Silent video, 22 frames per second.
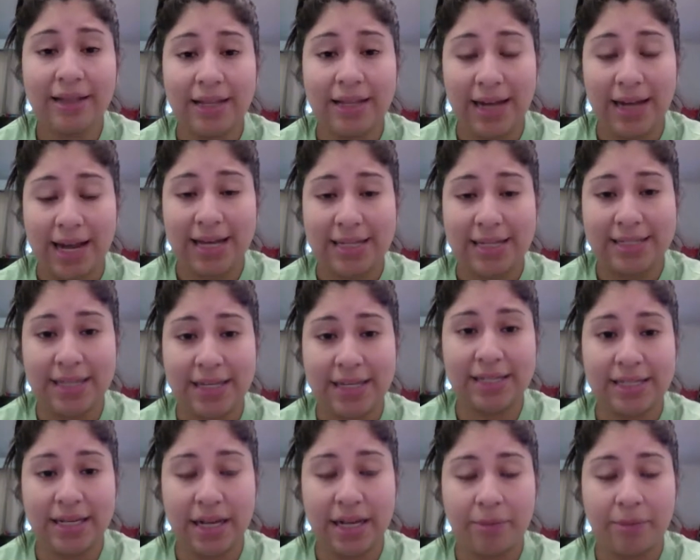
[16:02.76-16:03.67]
the last
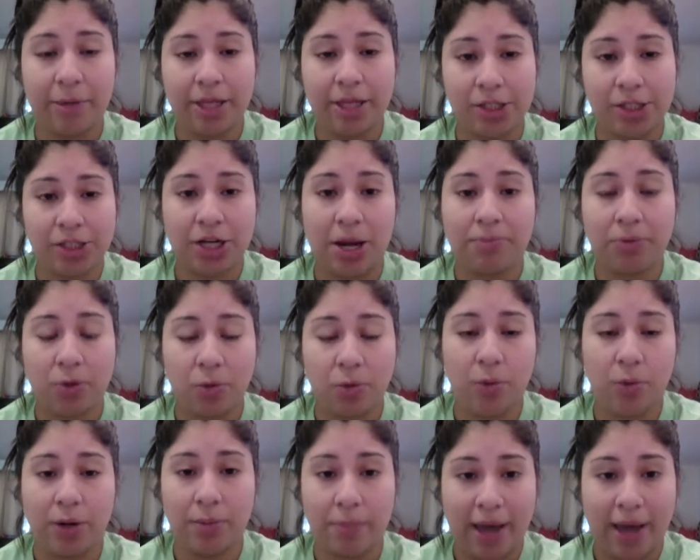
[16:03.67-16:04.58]
thing is going to be the chapter
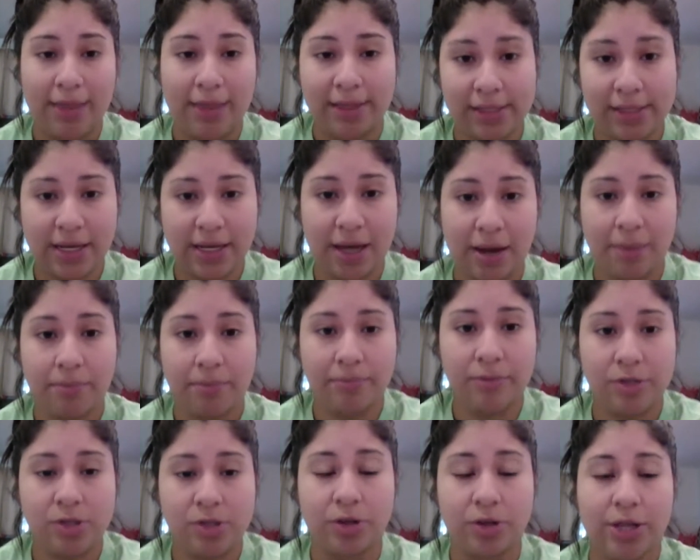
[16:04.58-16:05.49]
1 math exam.
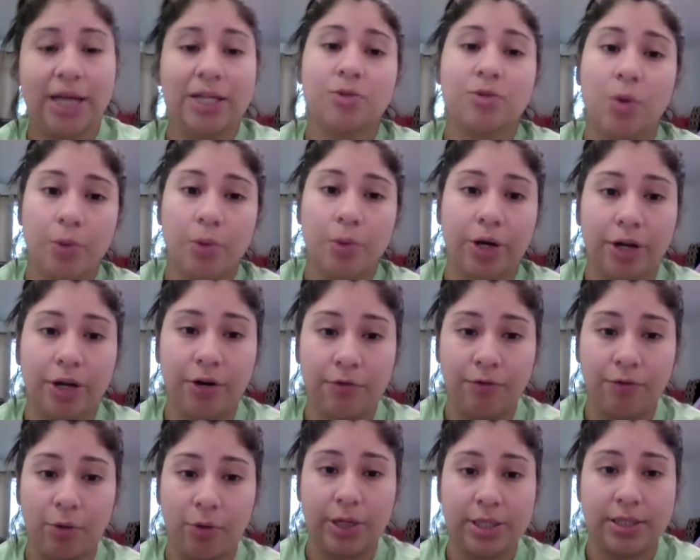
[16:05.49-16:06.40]
So that's what we're going
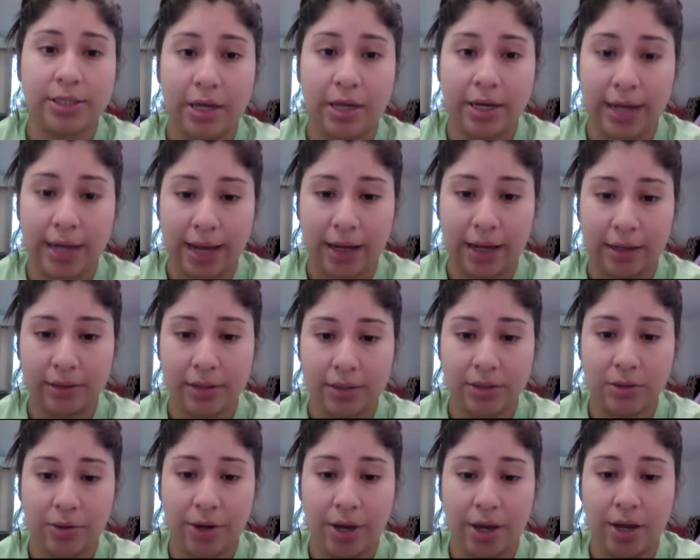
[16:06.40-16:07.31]
to focus on
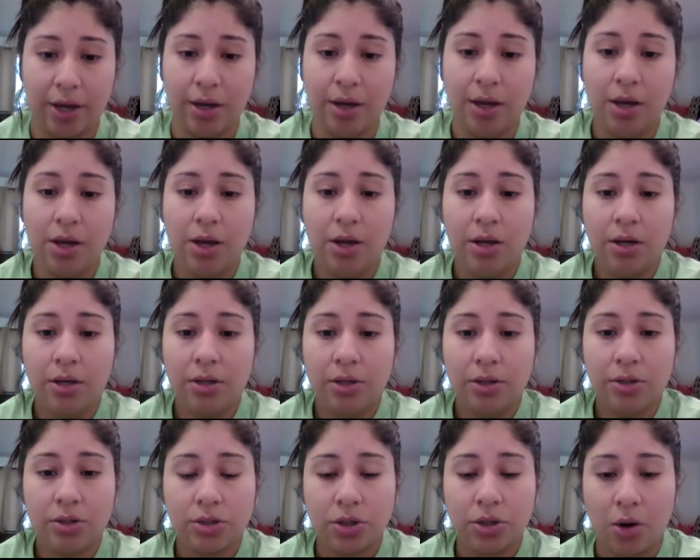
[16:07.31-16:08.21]
next, okay?
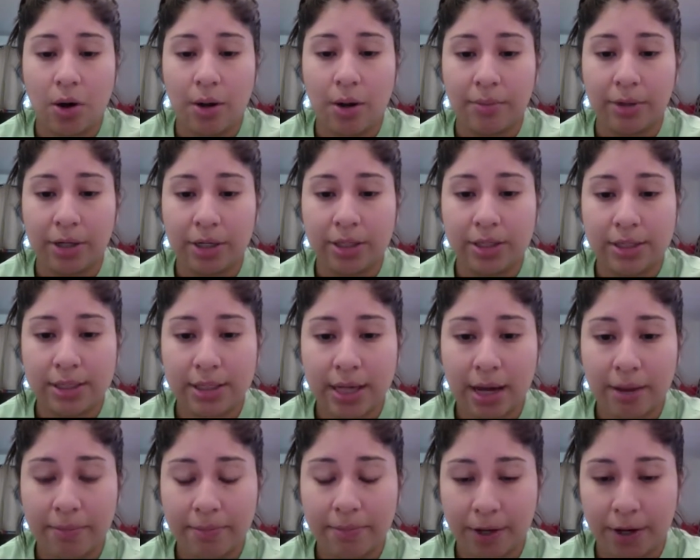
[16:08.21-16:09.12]
So I'm going to
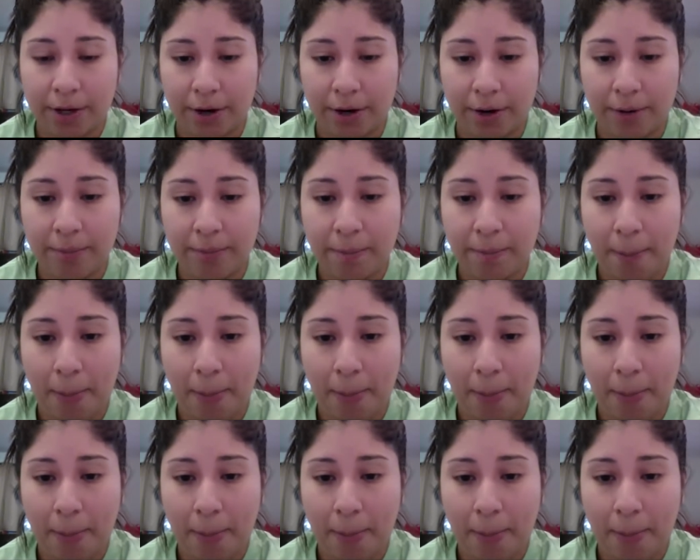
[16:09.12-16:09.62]
stop here.